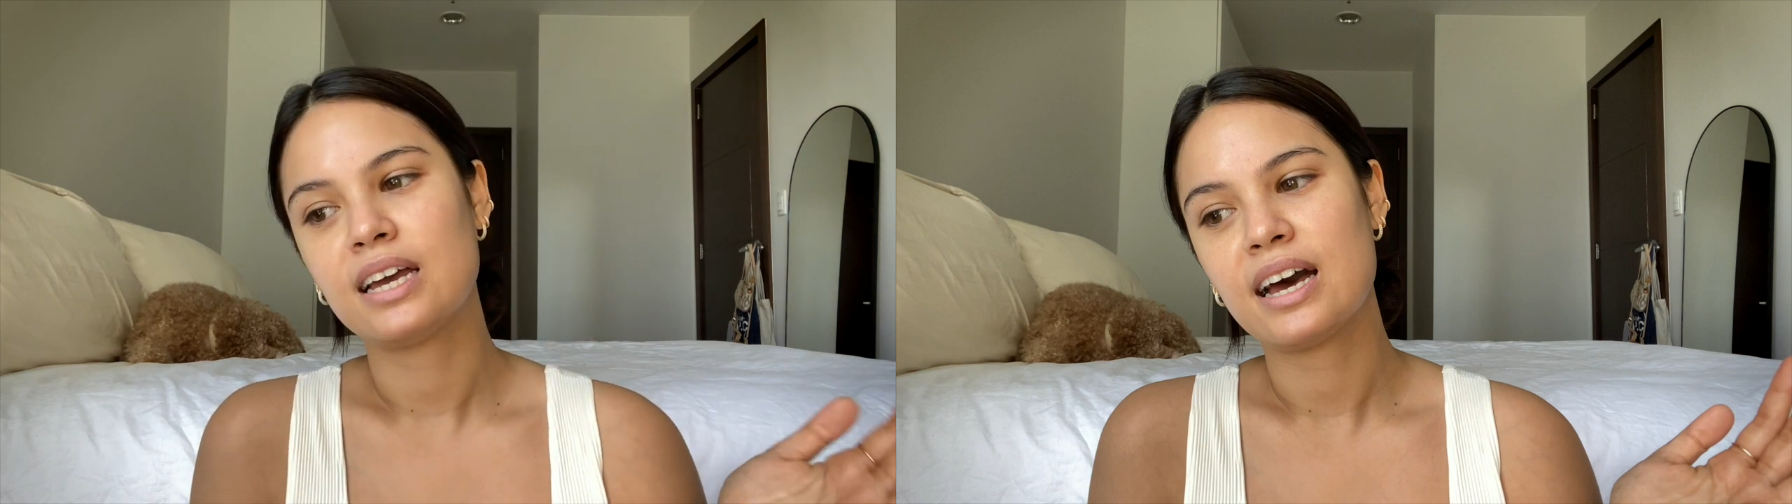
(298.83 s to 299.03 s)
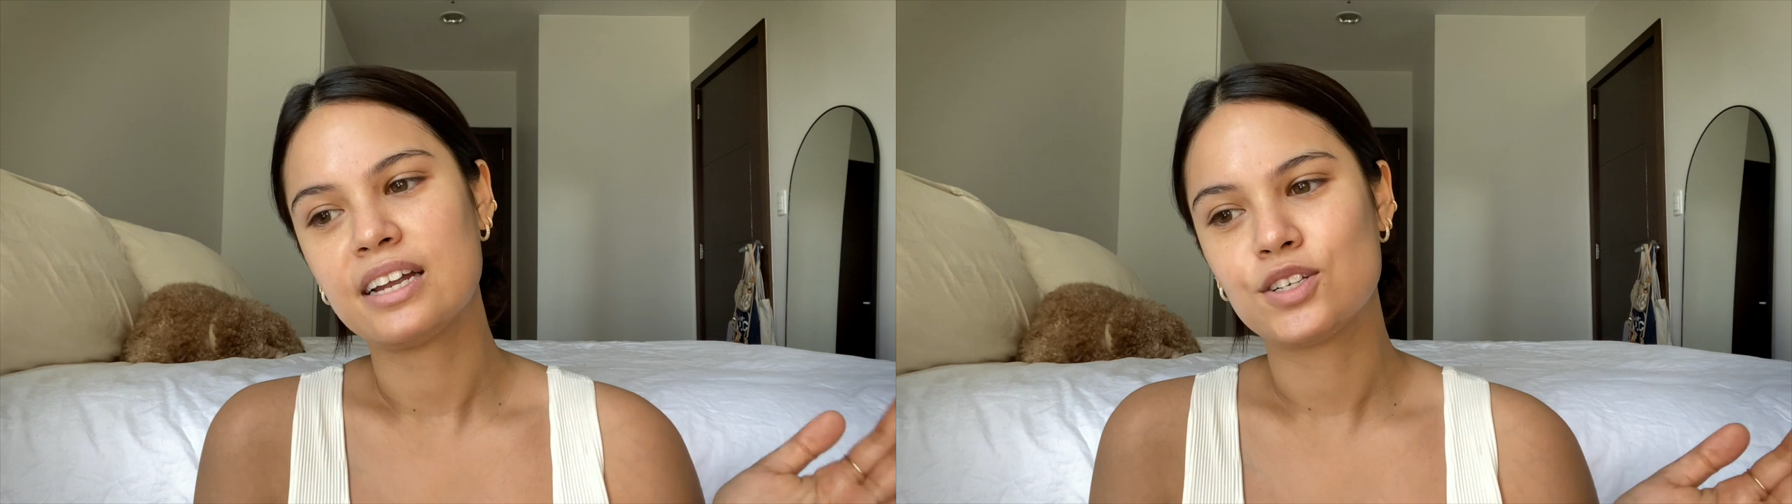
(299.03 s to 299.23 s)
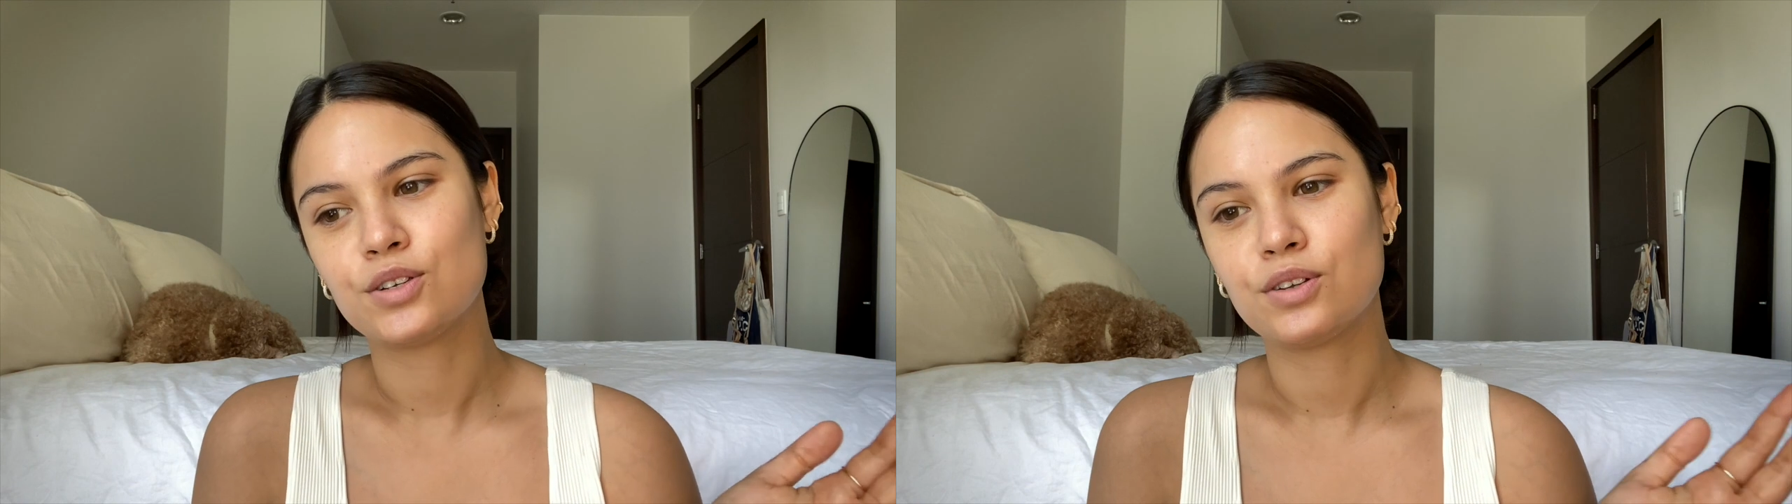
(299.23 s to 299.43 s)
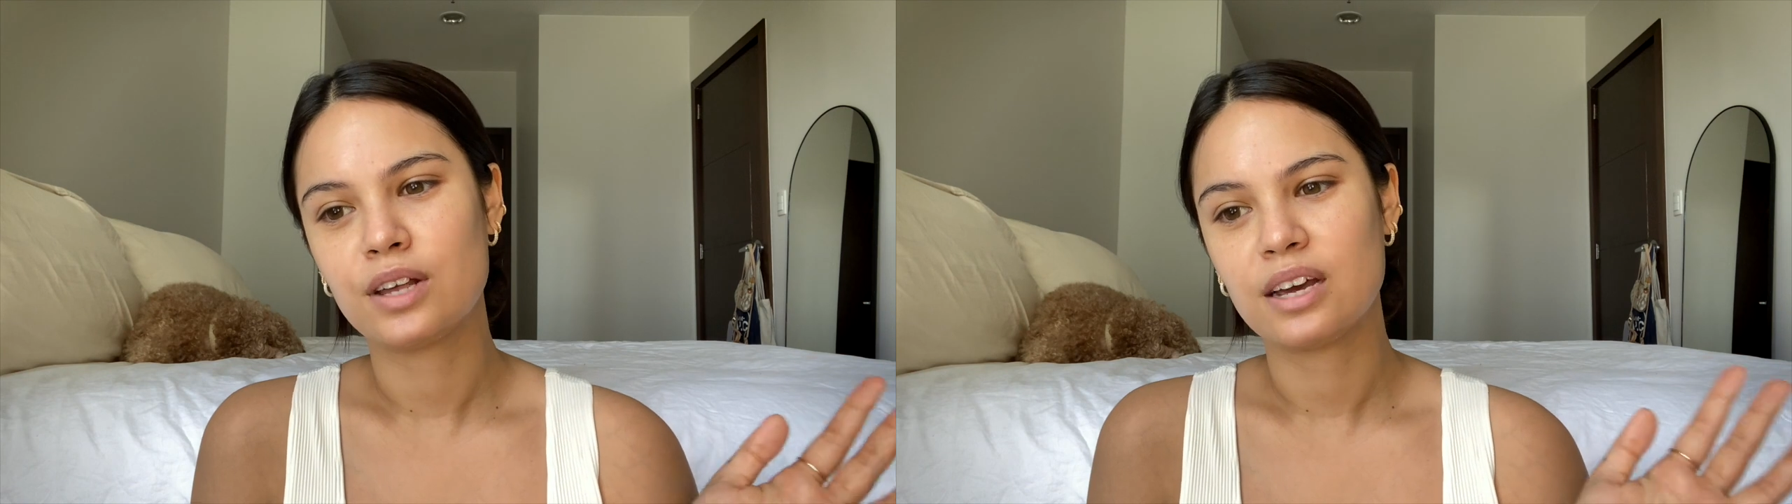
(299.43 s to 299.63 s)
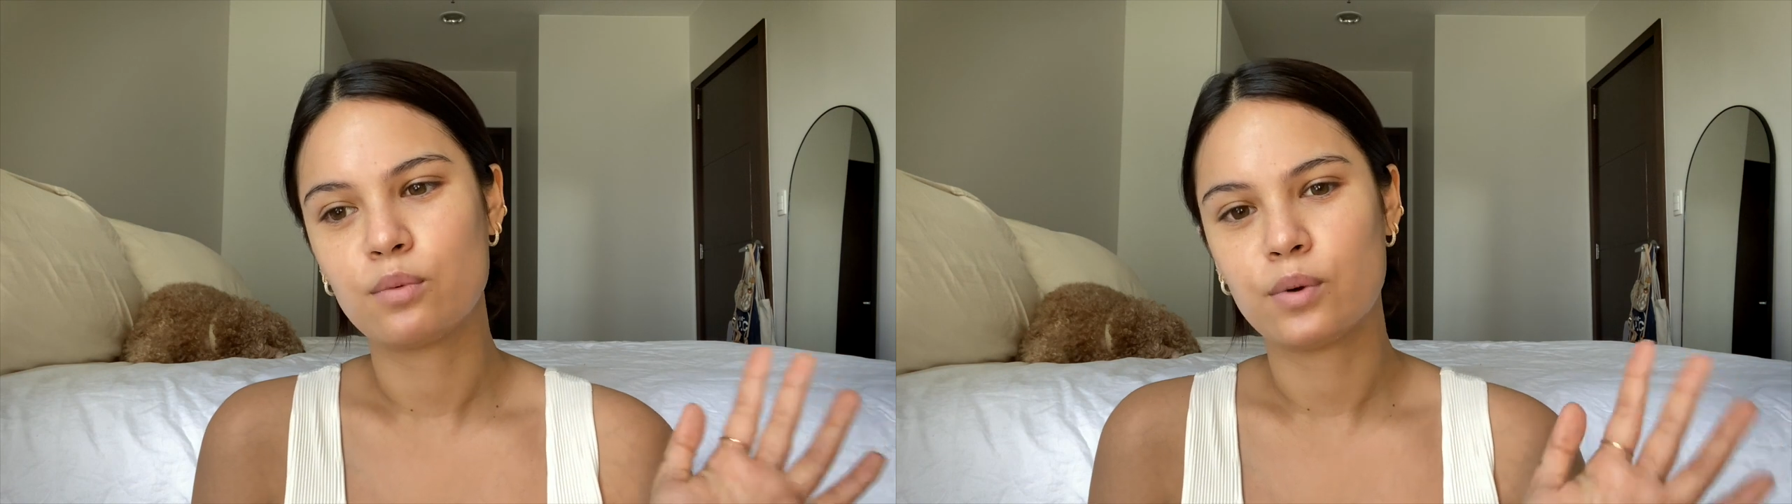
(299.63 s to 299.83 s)
had to
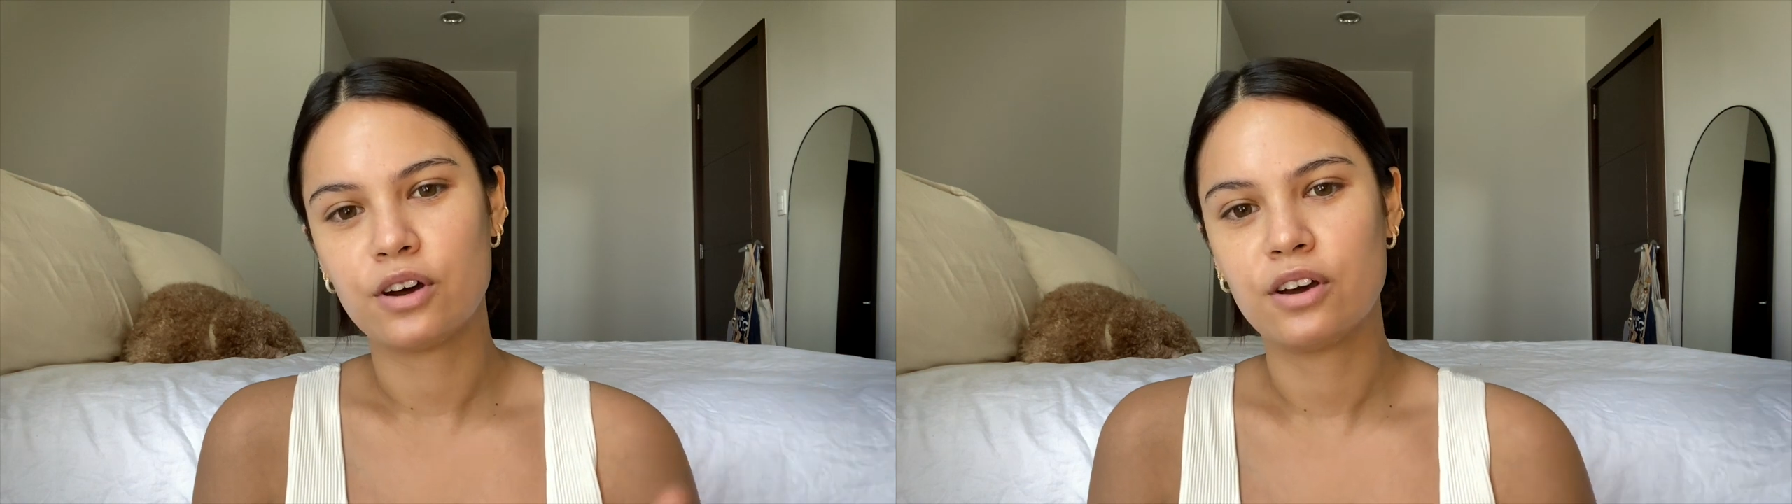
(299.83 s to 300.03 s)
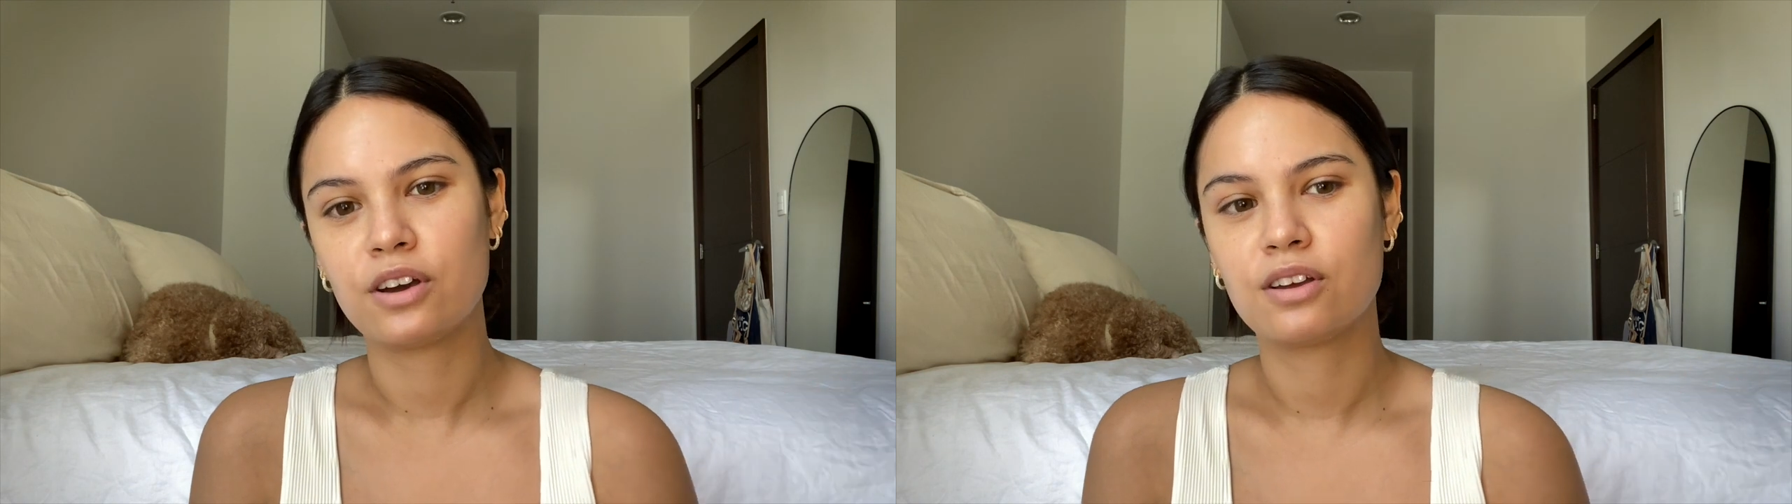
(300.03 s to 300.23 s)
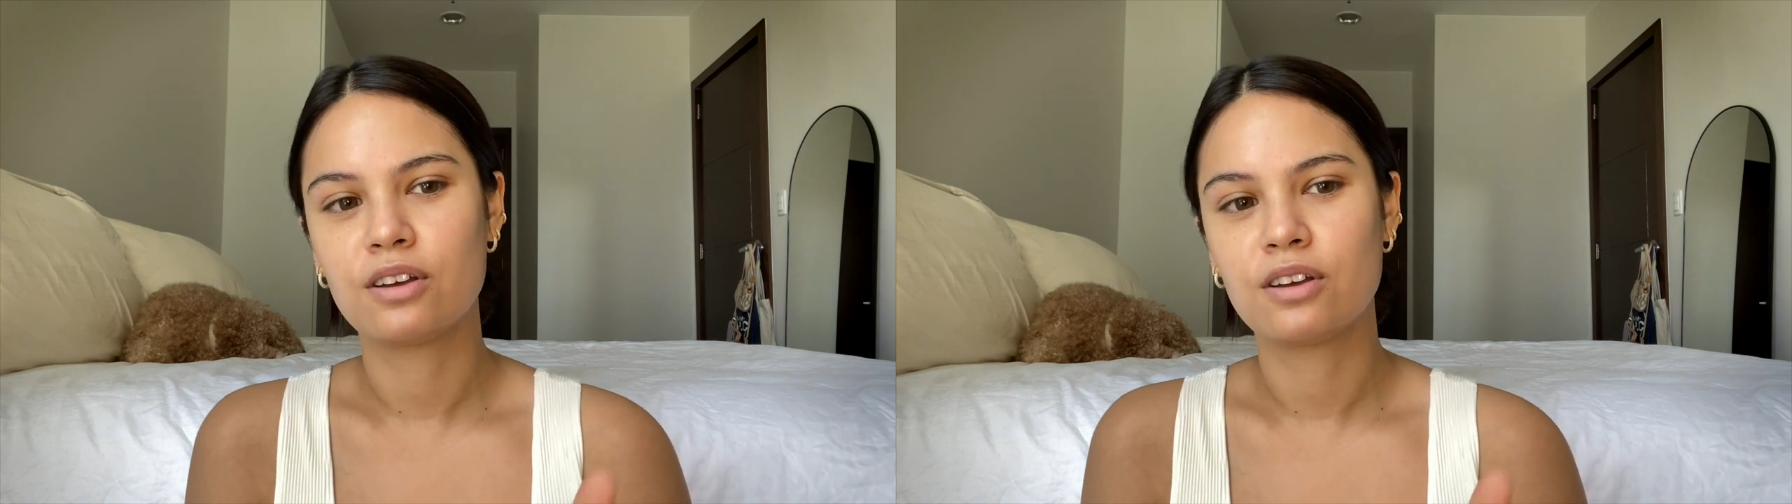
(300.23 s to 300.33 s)
like work